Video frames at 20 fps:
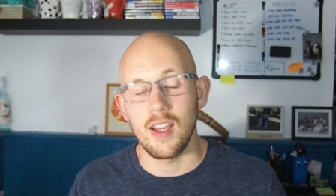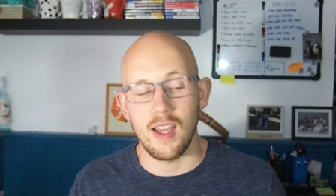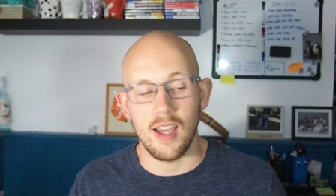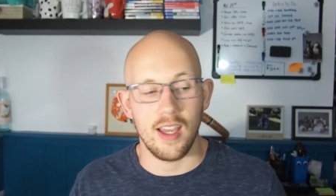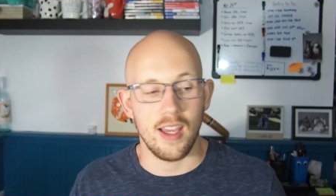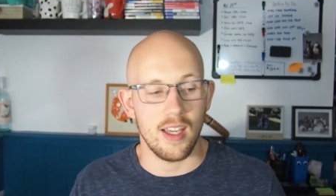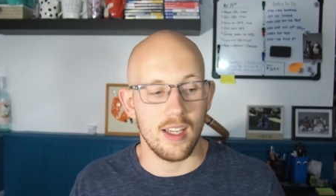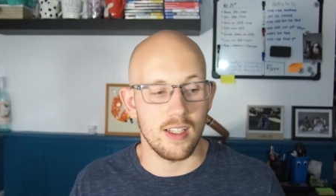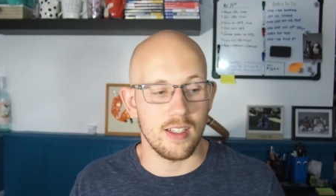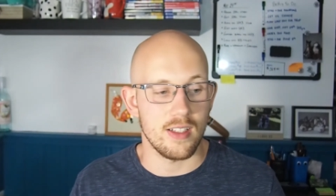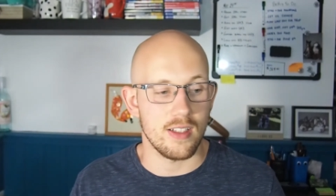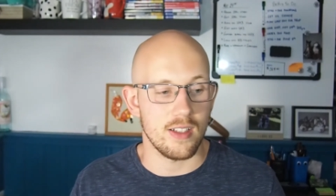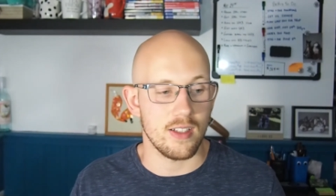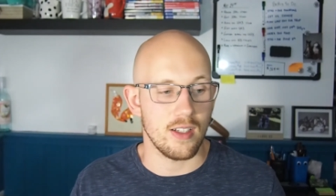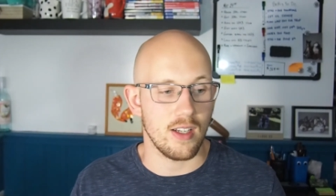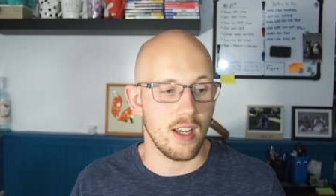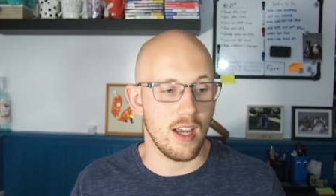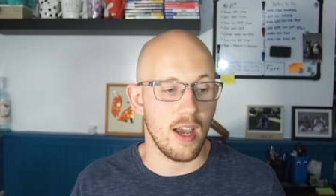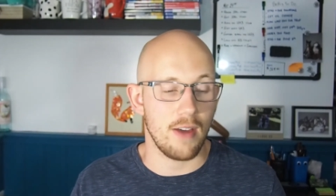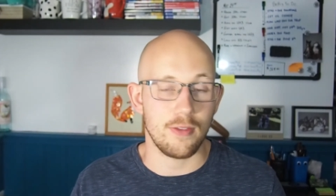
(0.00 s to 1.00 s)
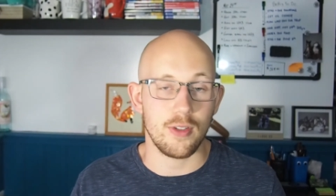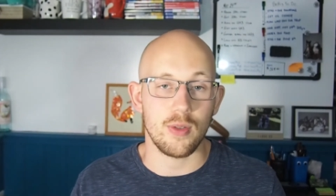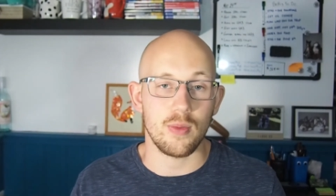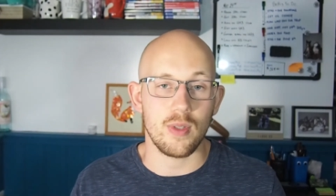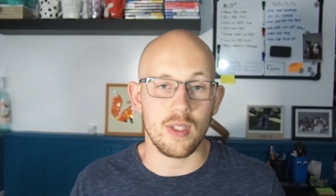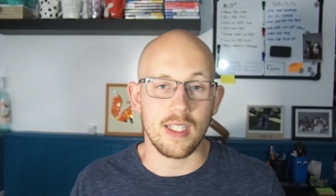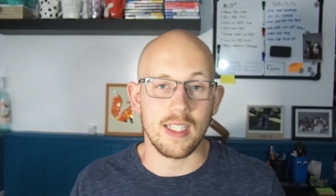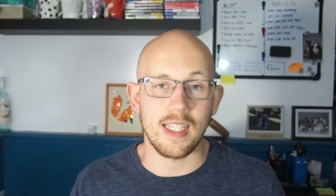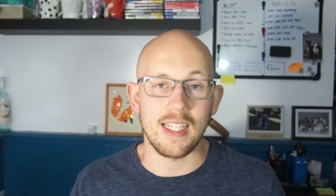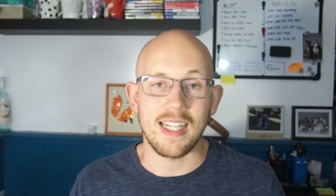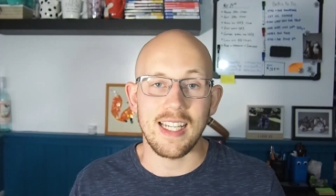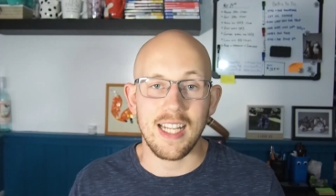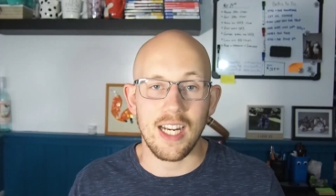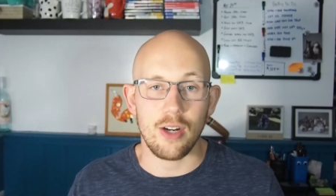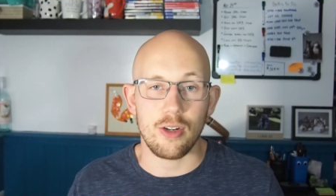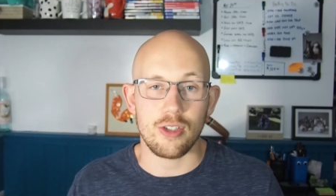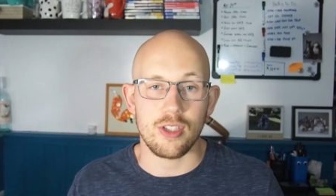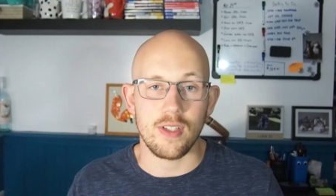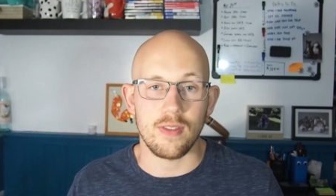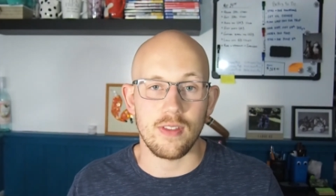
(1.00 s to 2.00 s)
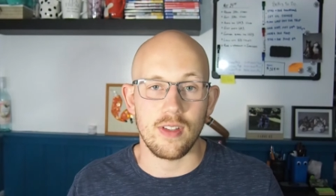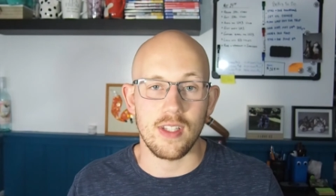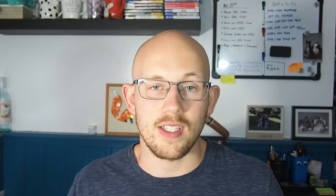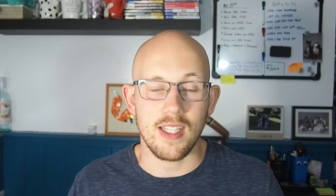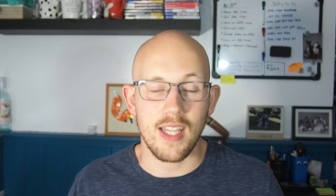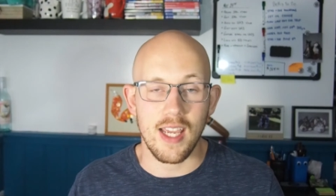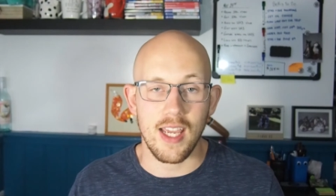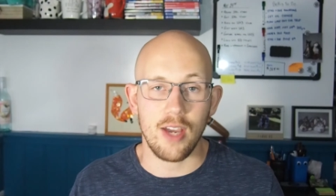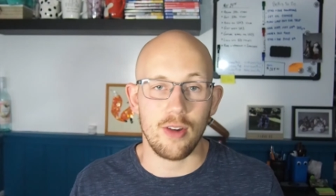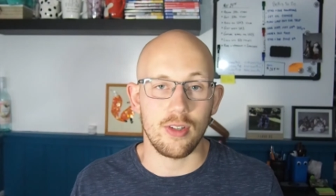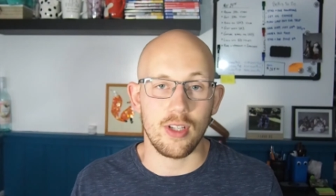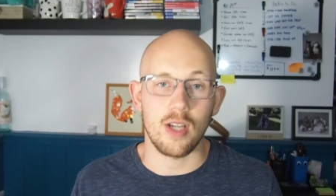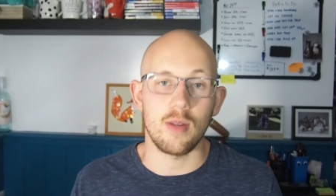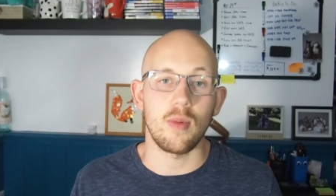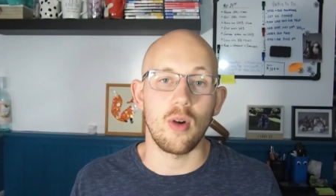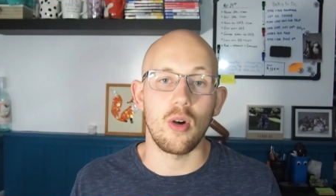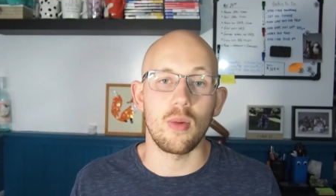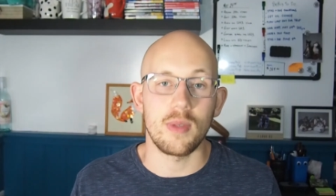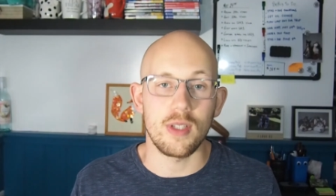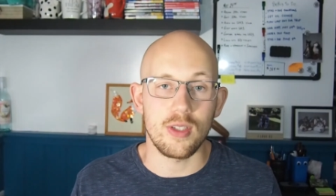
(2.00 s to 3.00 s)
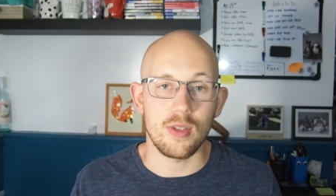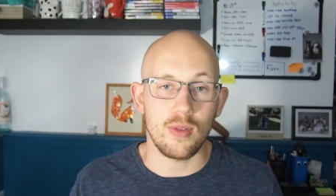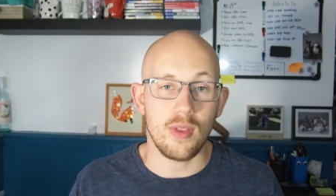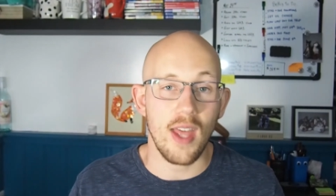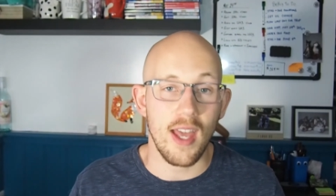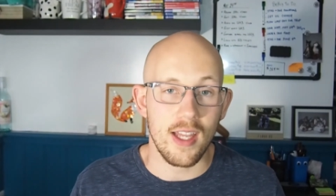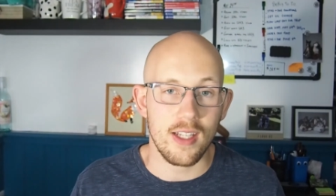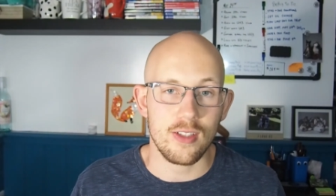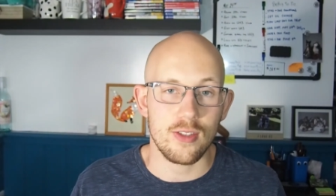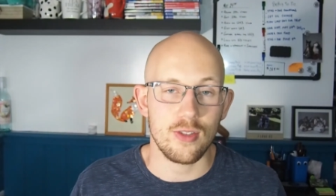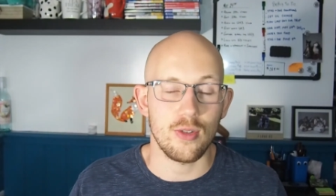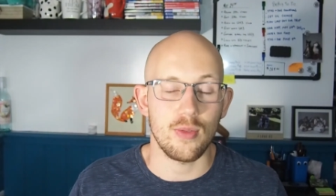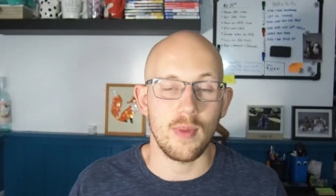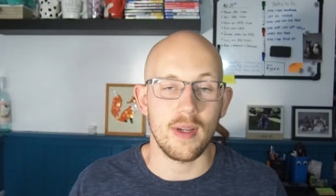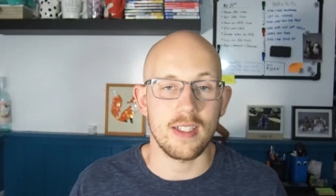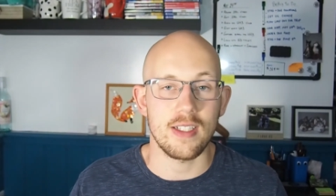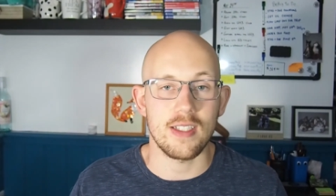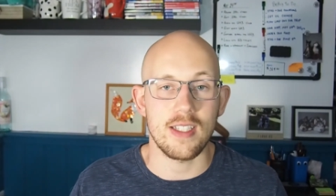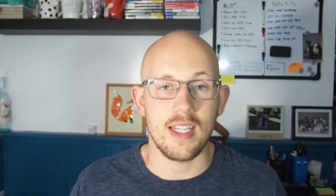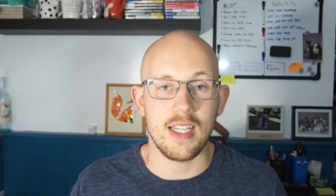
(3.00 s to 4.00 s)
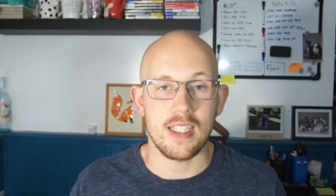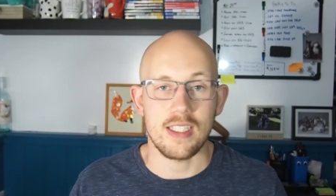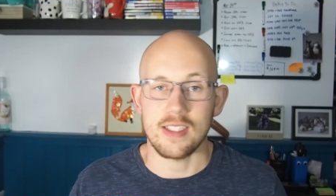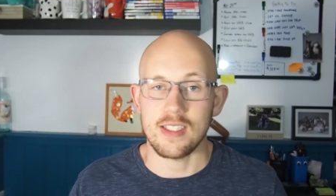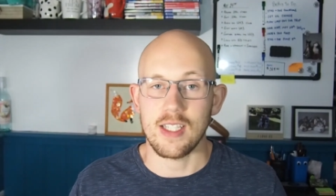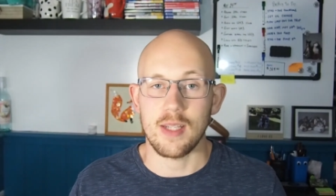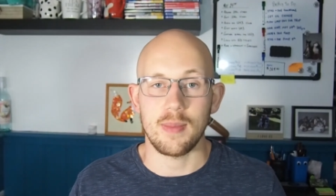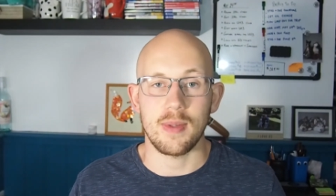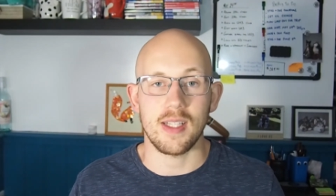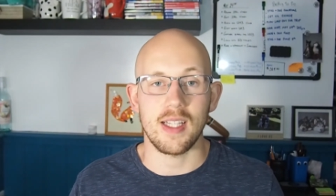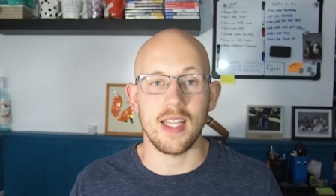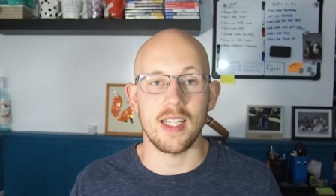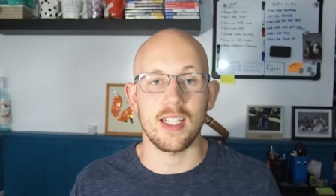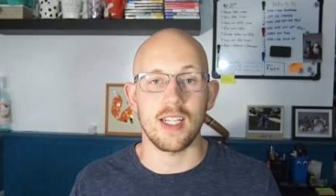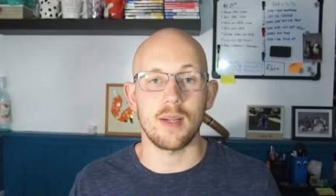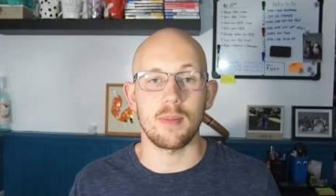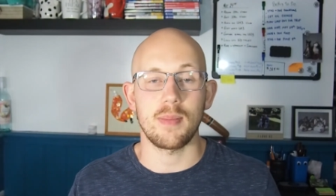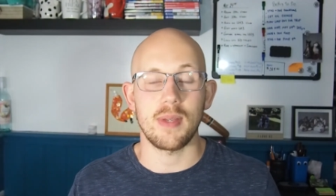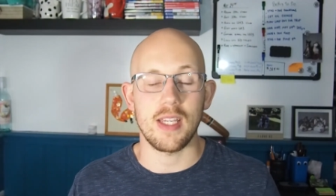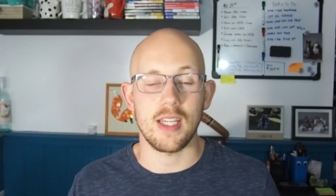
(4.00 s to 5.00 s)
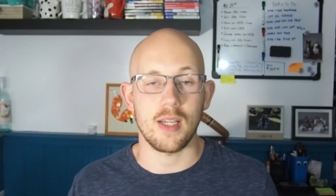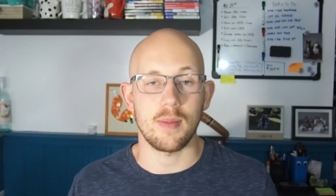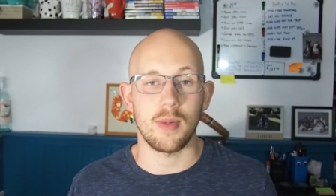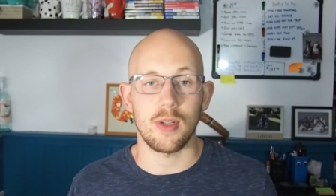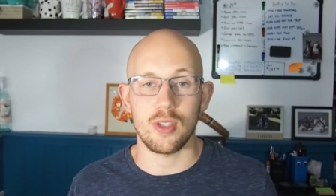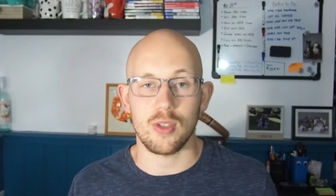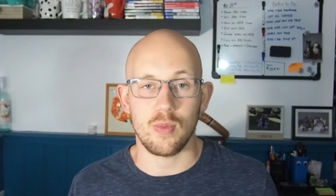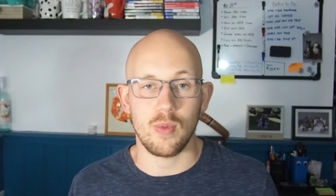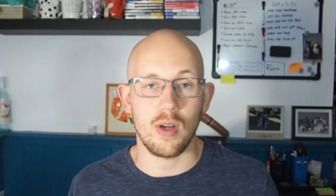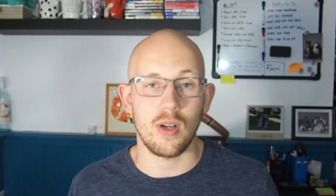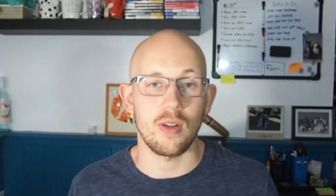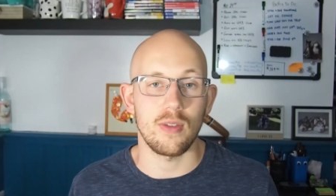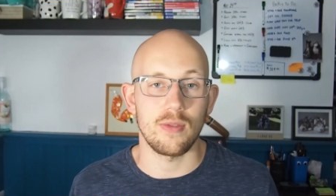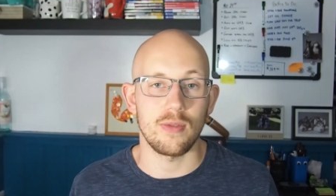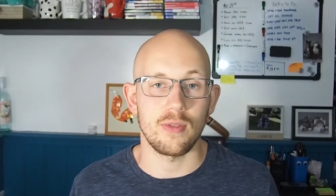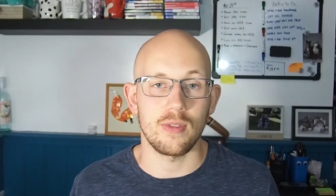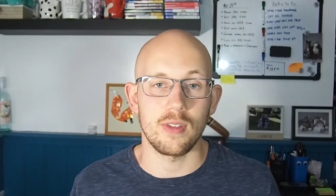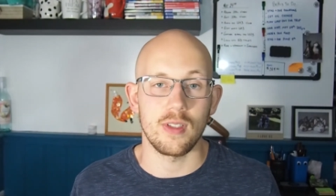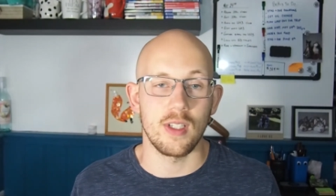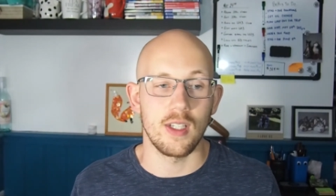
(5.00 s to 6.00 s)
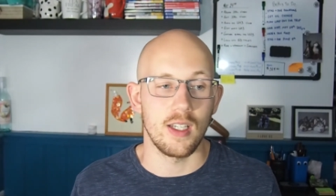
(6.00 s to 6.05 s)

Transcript: And after working an eight hour shift of the day, I would come home and do that. So my days typically ended up being about 12